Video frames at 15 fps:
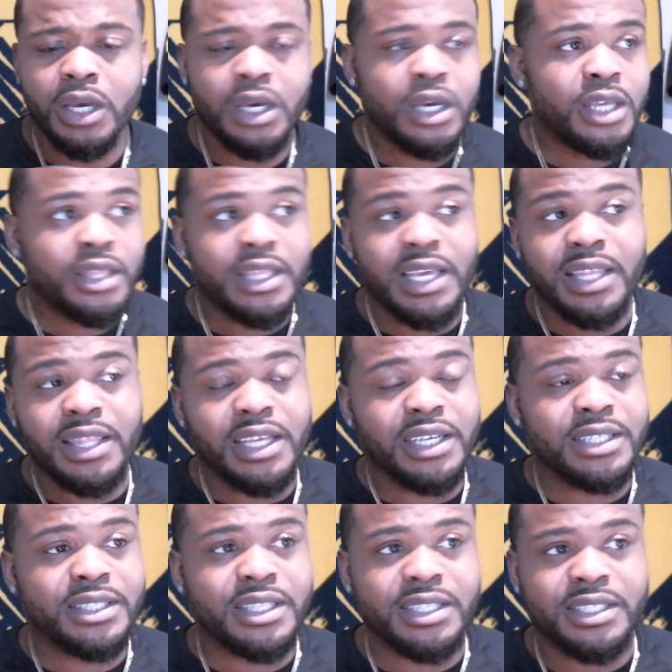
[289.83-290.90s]
Then
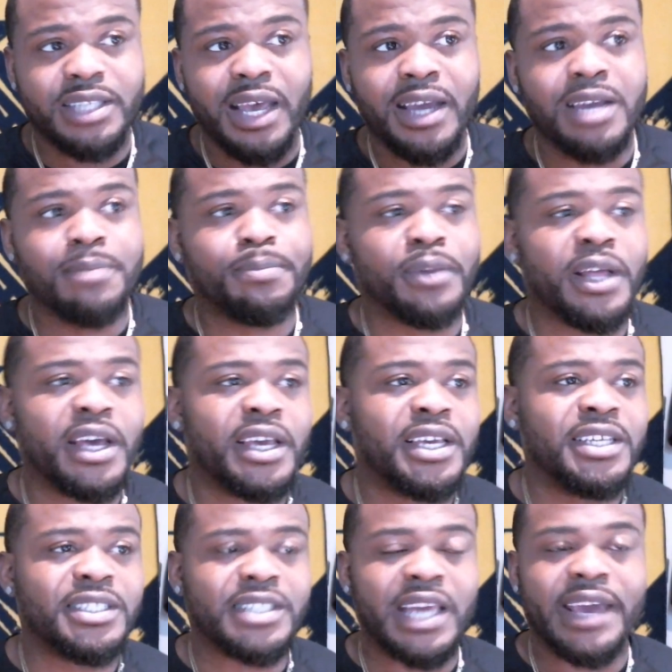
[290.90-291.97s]
the second play, he
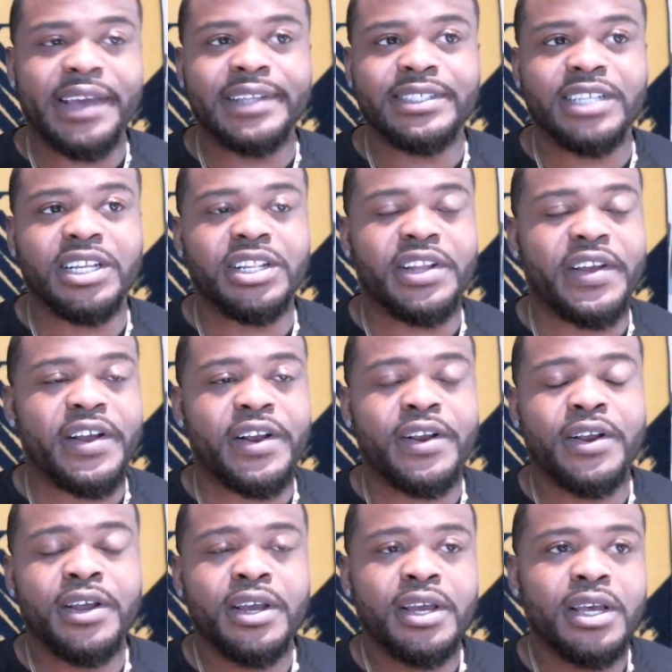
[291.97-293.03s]
stands in there,
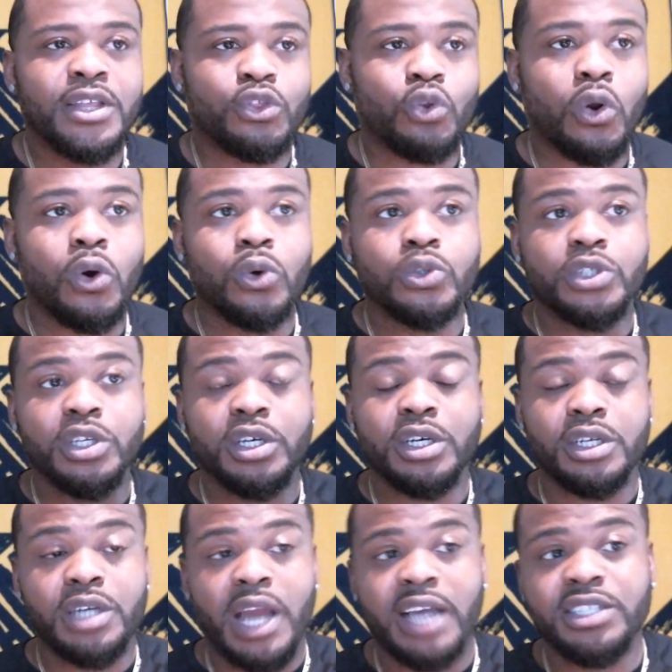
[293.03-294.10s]
throws a
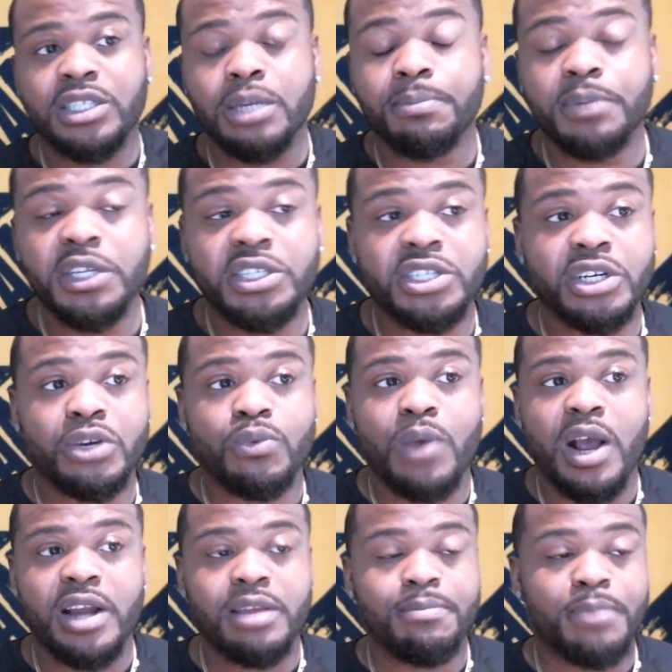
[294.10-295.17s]
nice completion to
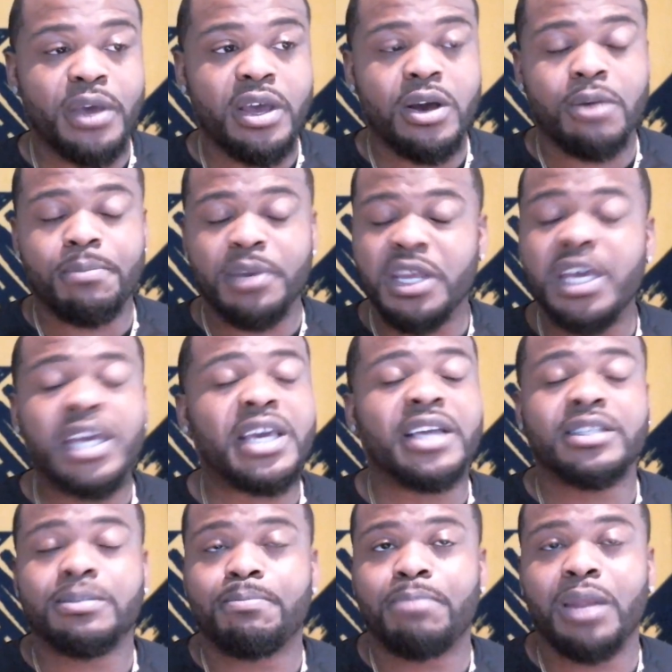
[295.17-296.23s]
Ronnie Bell, but he gets
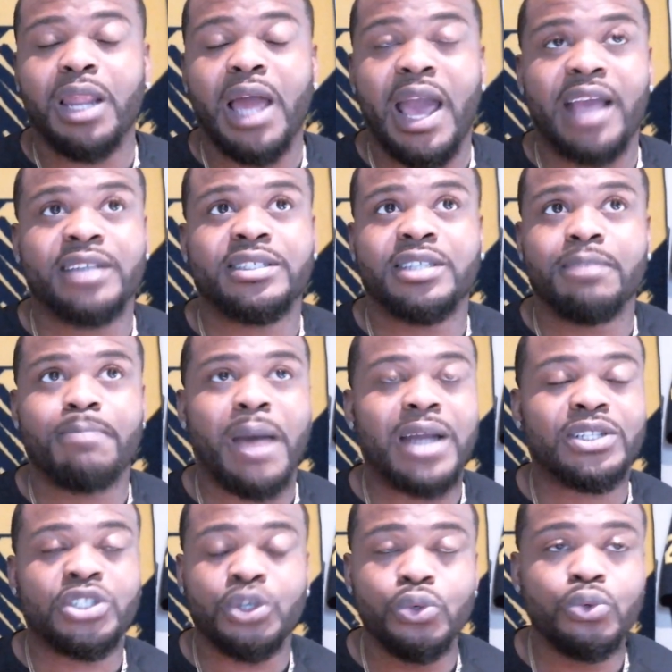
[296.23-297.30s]
blasted by
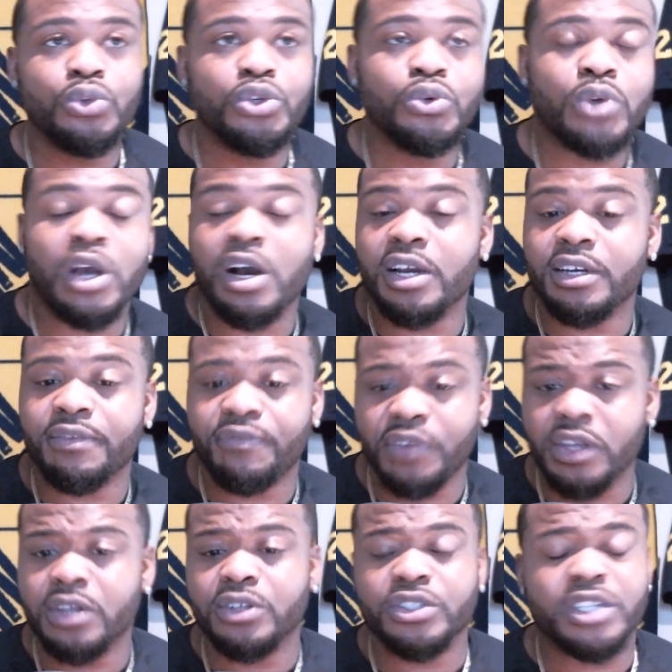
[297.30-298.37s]
two UConn
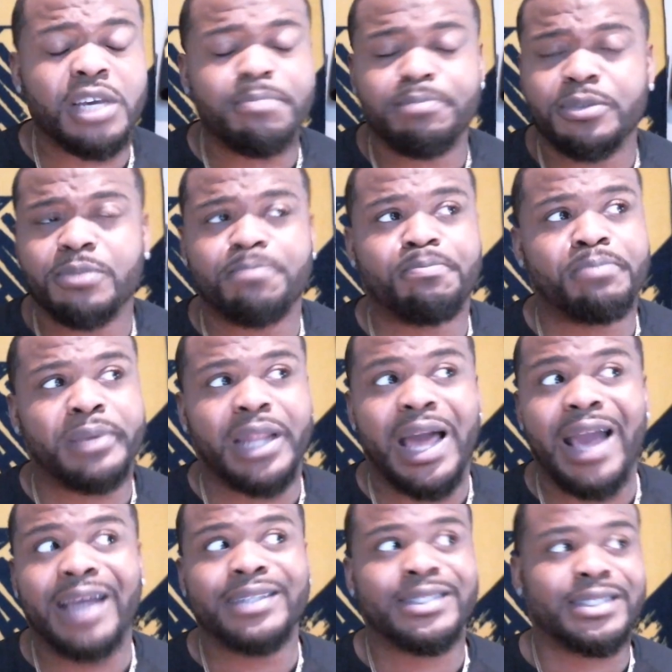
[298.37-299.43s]
defenders. Gets
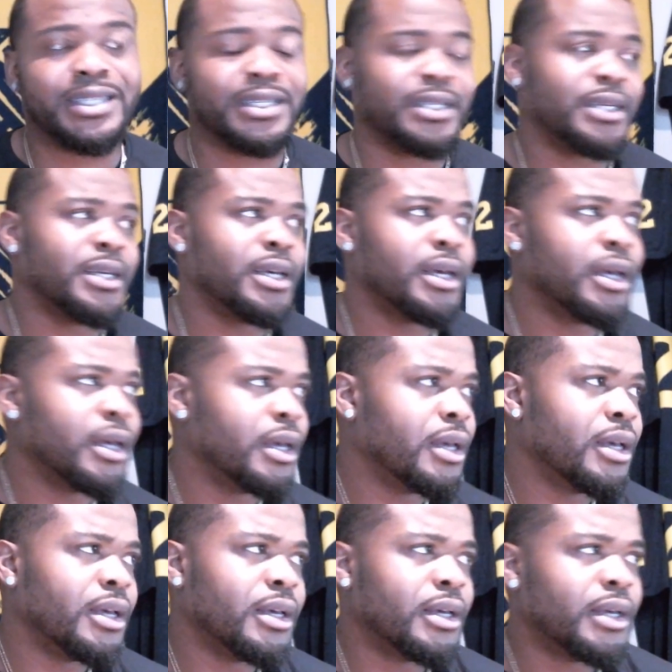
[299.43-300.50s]
blasted.
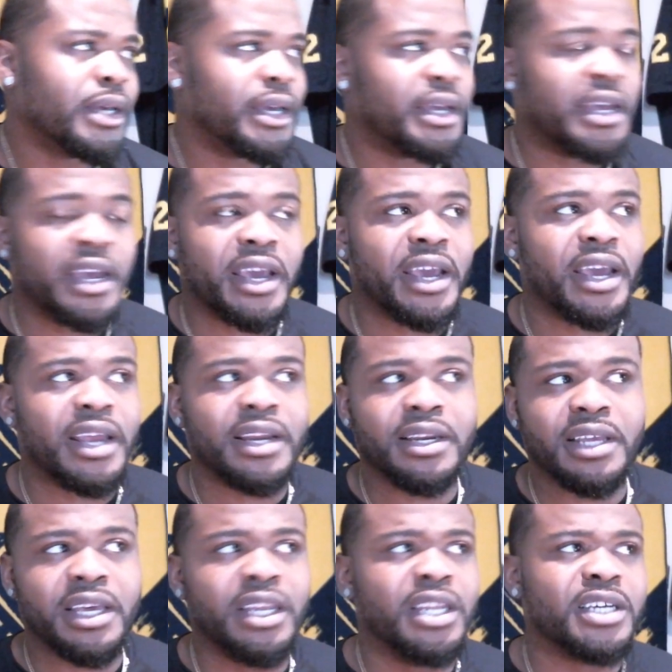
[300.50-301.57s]
And
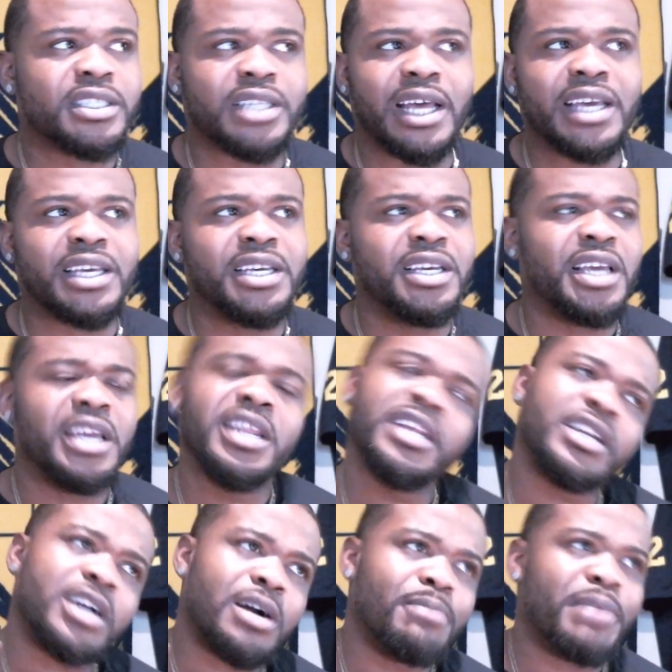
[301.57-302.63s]
he looks like he didn't
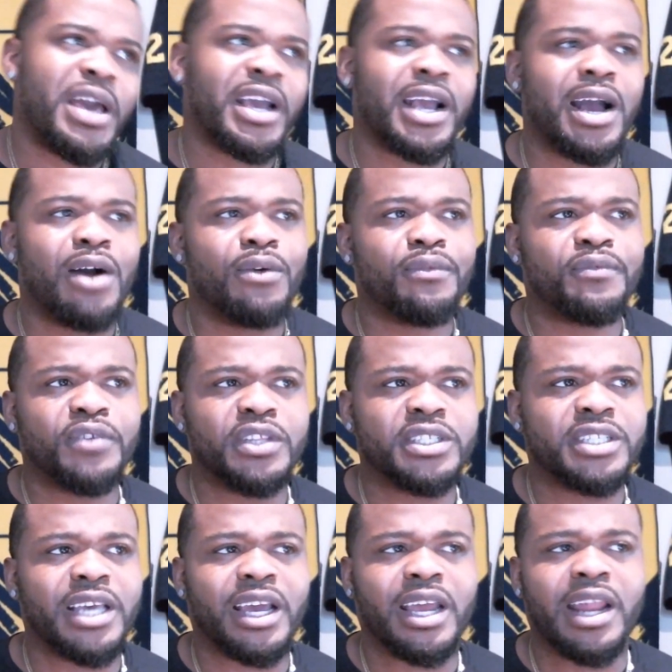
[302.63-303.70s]
come back out for the second